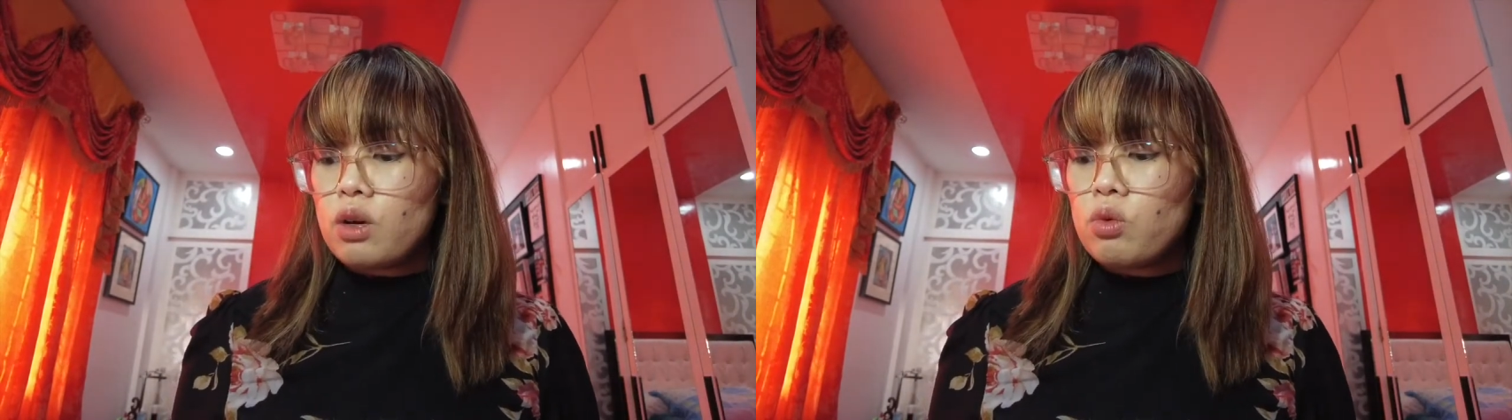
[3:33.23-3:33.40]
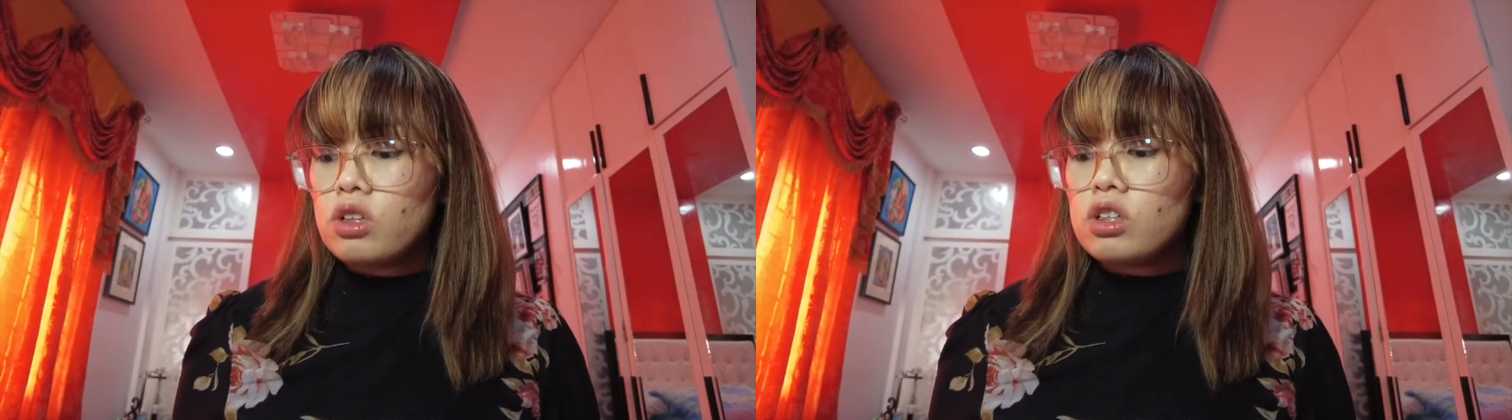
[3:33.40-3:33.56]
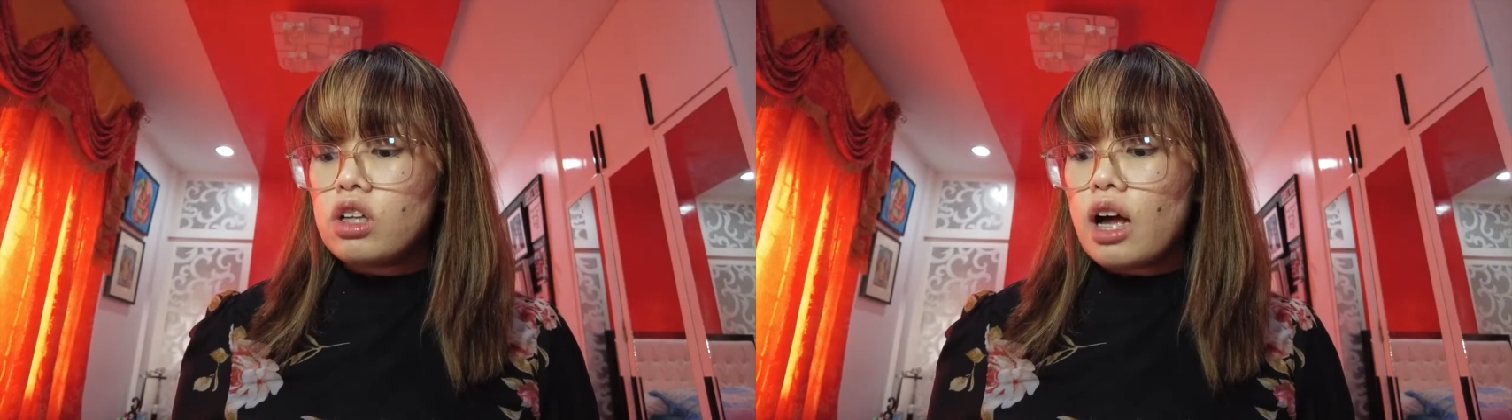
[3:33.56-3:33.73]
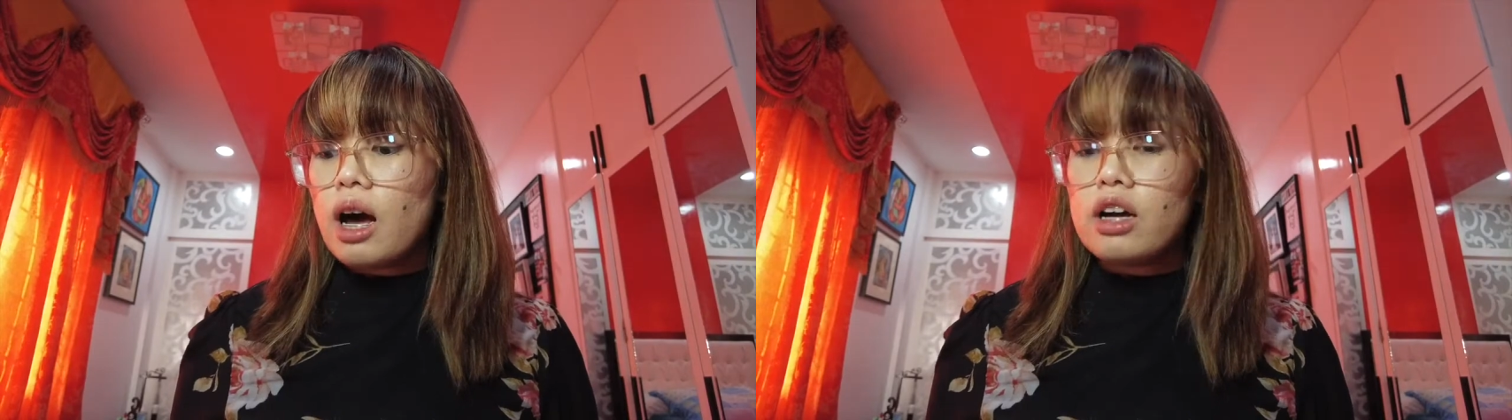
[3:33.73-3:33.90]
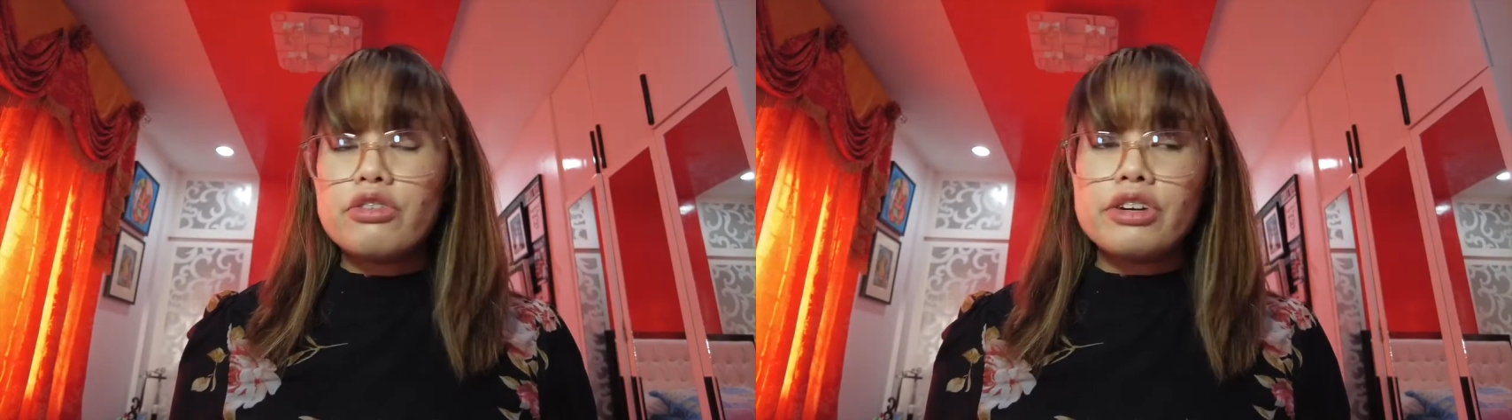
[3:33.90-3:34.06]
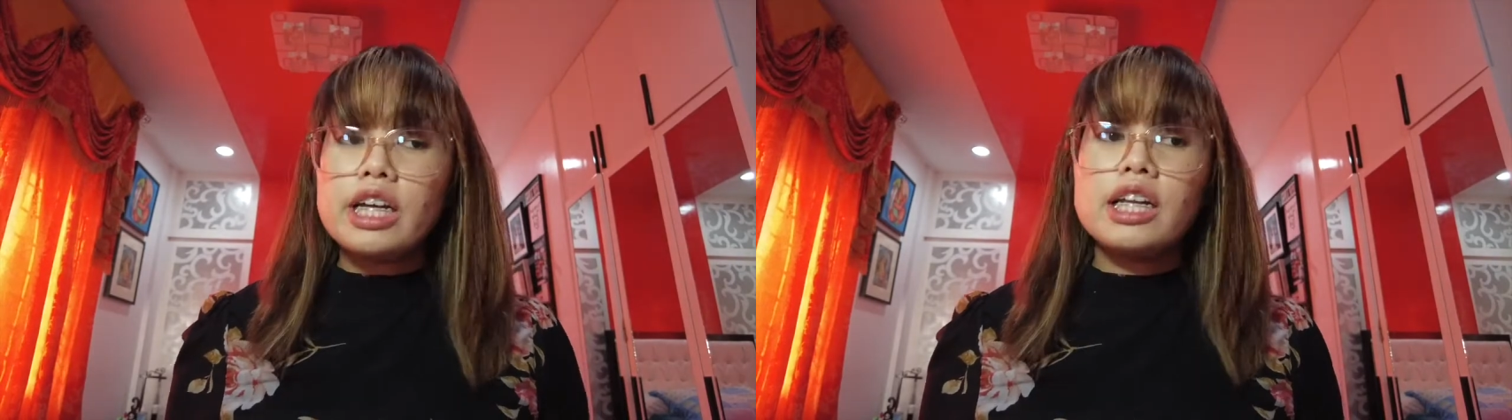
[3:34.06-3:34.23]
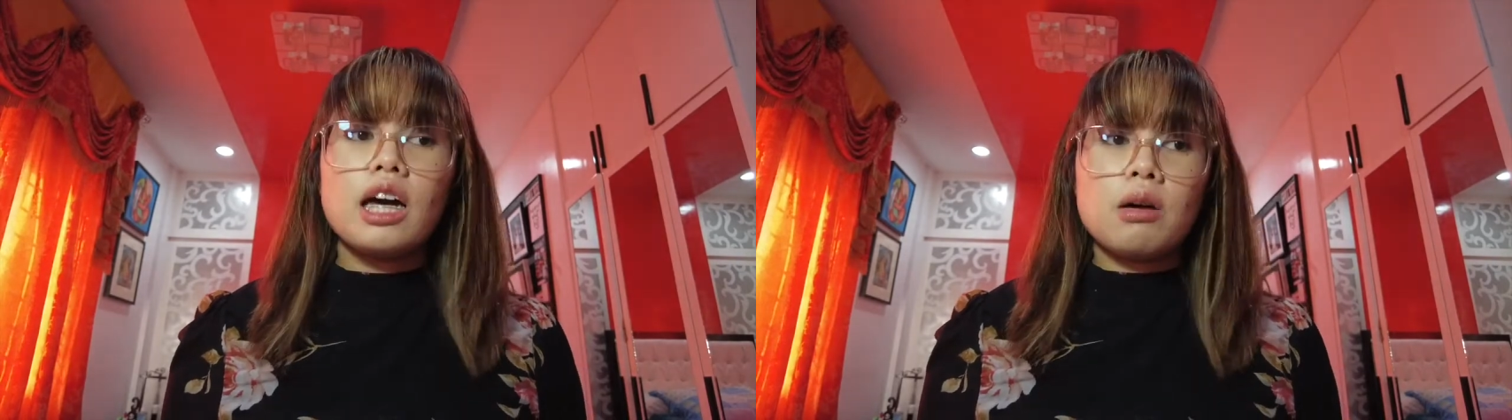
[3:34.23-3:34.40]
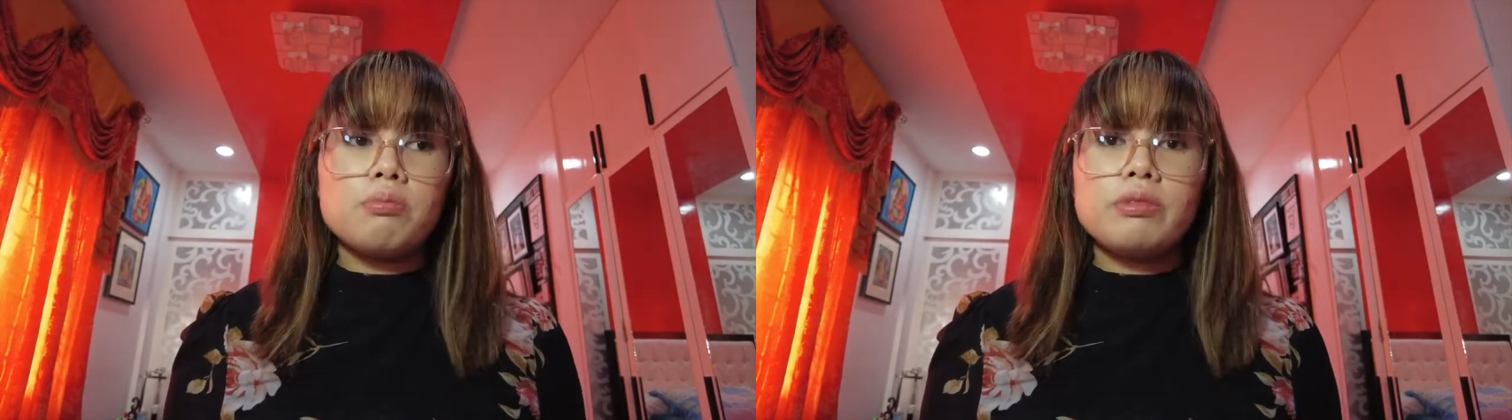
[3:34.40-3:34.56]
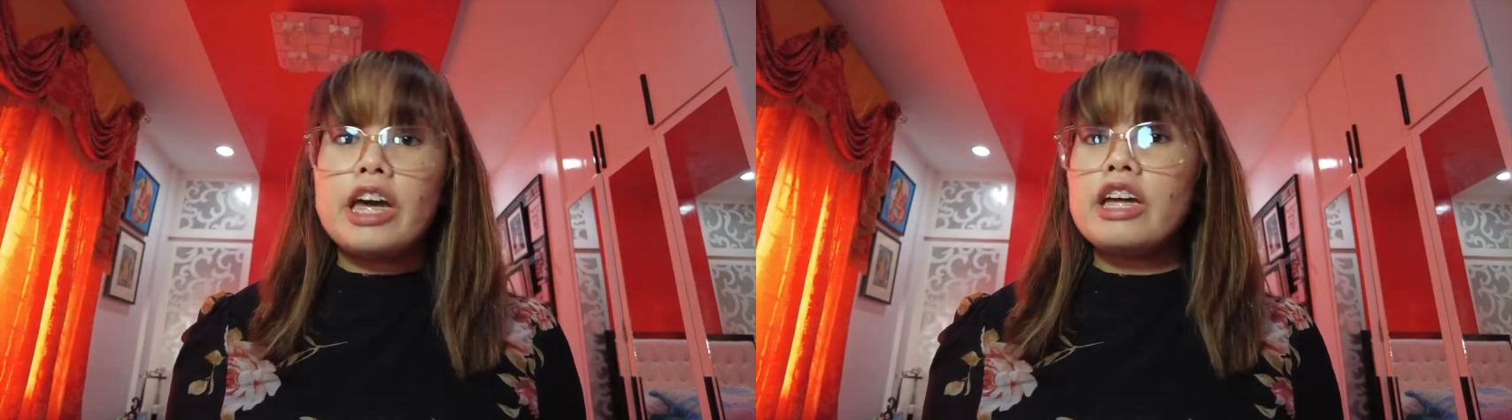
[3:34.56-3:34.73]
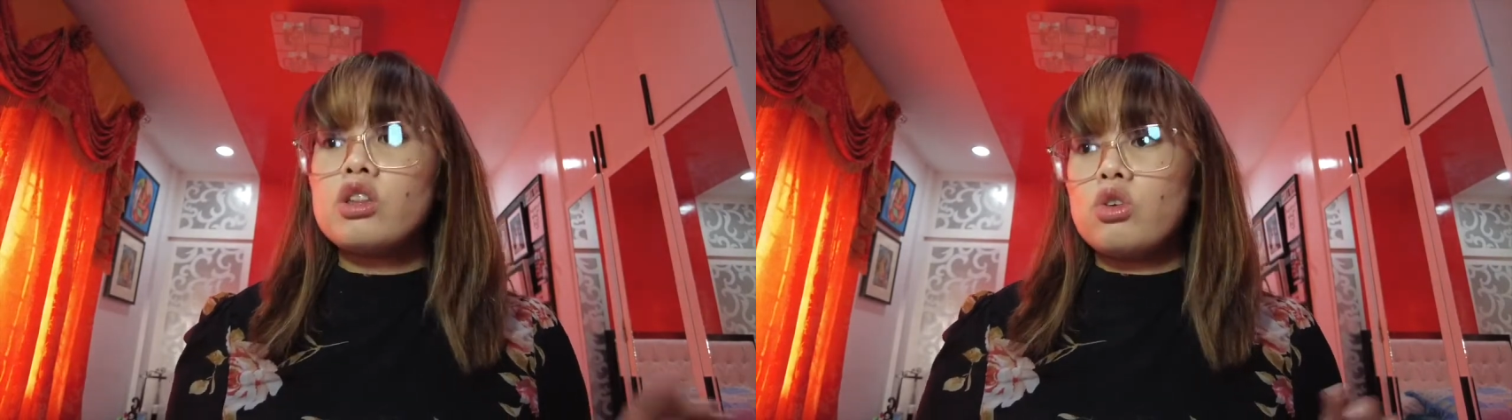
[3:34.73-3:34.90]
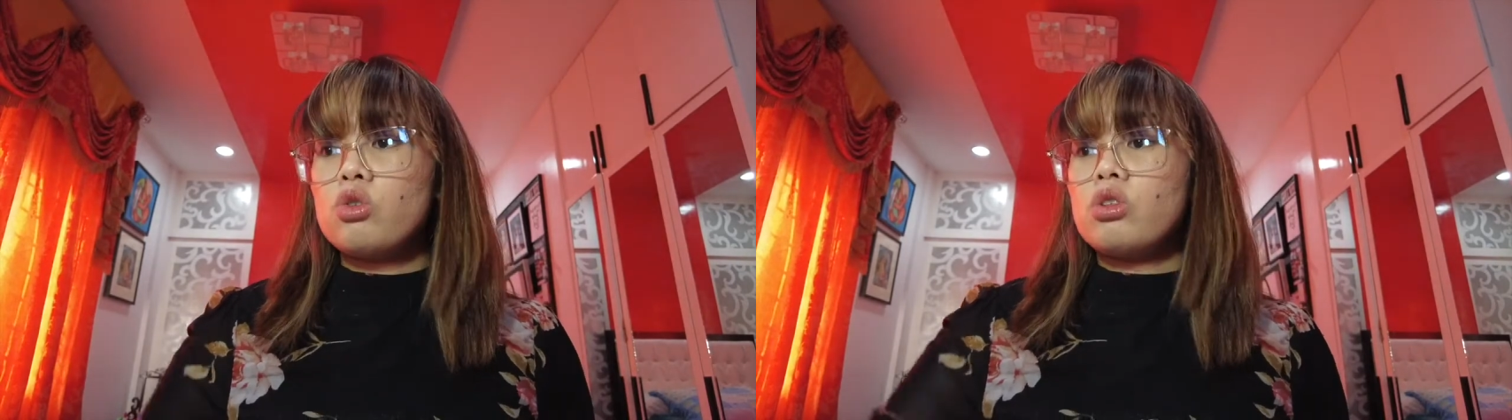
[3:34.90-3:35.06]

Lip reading: will really update you.